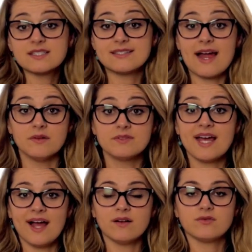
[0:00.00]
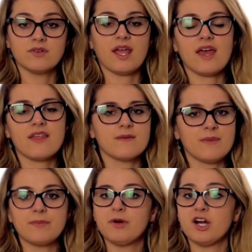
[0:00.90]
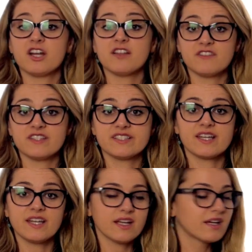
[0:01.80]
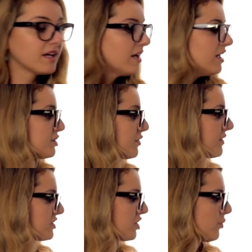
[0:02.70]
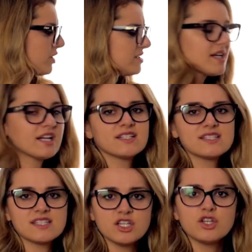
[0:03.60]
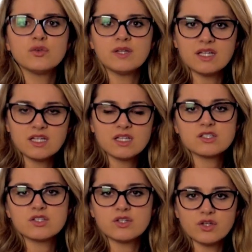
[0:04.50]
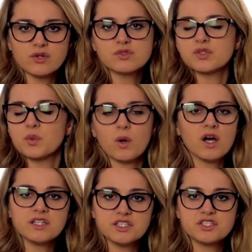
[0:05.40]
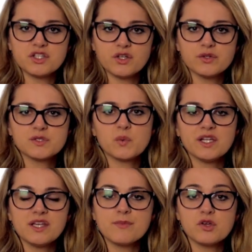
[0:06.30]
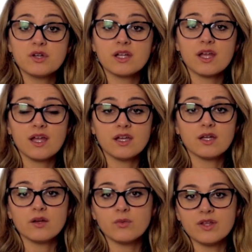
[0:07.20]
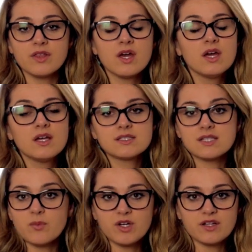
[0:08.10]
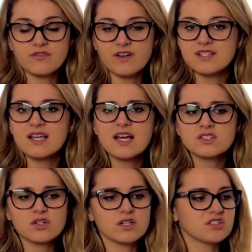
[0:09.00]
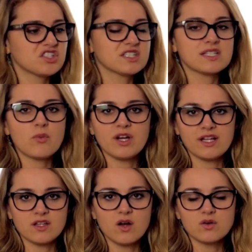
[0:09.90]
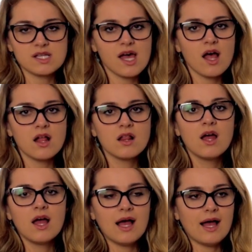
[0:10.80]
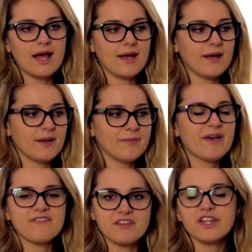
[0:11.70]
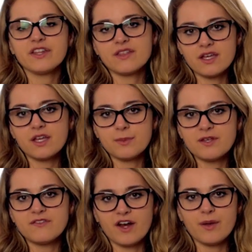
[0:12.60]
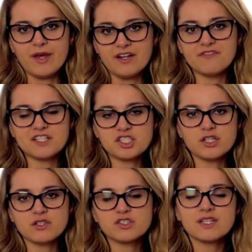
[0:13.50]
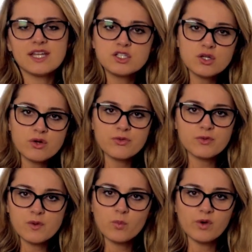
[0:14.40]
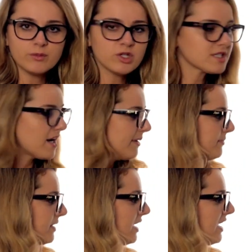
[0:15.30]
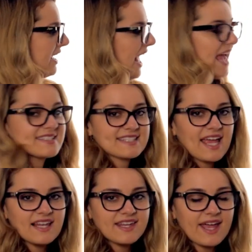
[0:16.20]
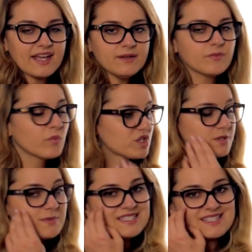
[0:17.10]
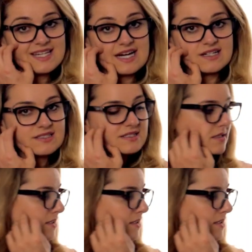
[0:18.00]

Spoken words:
downtown. Okay? The main part of the city. So these are words that I could see you needing to use or wanting to use when communicating with someone in the front desk or just someone at the hotel. I feel like it could be very beneficial. So I'd like to go through them one more time. Escalier, which means stairs.